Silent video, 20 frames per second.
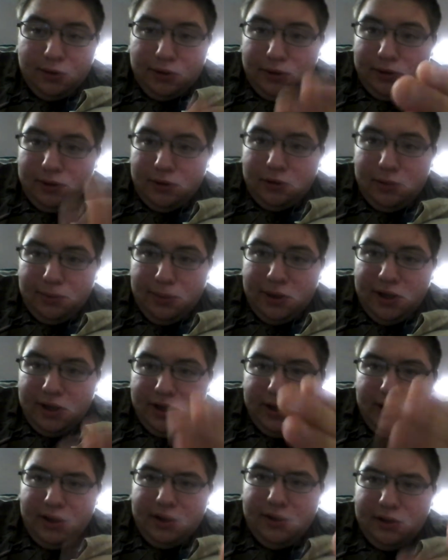spit
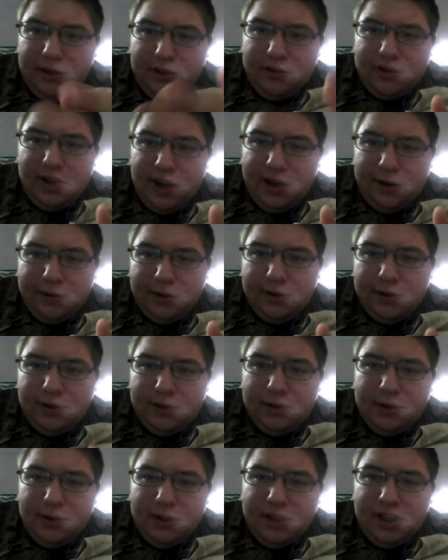in the shower.
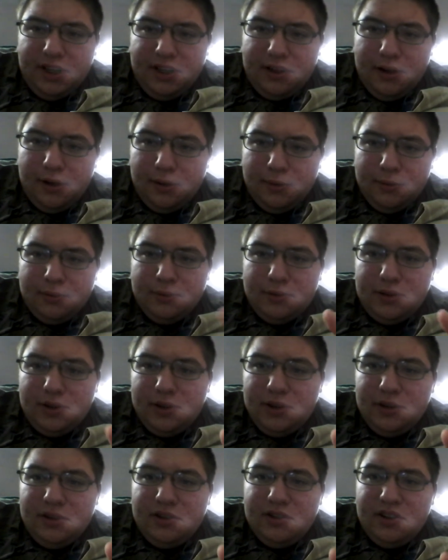And don't
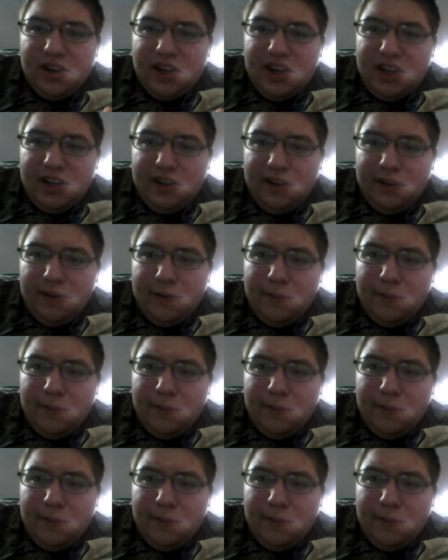try to,